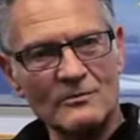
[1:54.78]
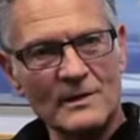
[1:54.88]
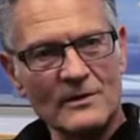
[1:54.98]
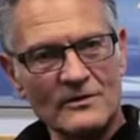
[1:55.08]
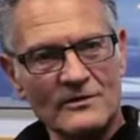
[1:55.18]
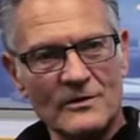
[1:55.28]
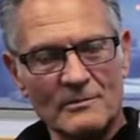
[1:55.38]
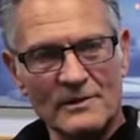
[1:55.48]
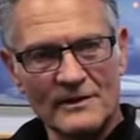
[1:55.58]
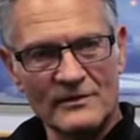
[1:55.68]
the same page,
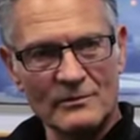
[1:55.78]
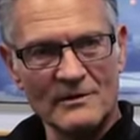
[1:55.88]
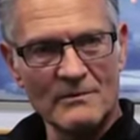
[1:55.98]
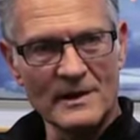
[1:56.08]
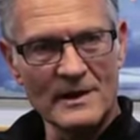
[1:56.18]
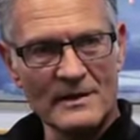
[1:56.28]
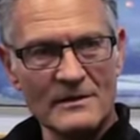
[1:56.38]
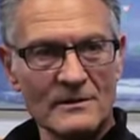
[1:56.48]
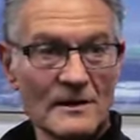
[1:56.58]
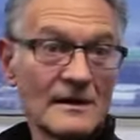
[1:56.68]
rowing in the same direction,